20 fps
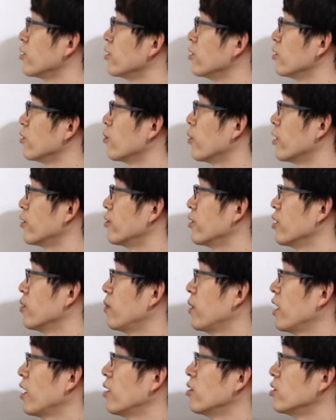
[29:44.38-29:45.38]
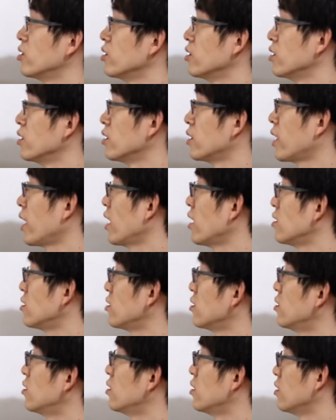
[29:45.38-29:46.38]
to worry about the
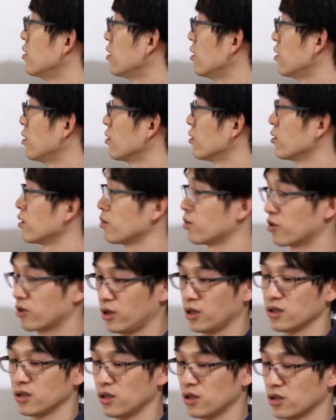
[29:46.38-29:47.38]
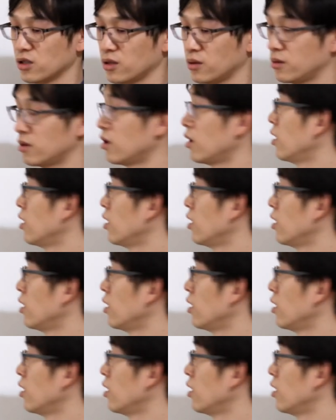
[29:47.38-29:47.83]
tensor and then all the polarization.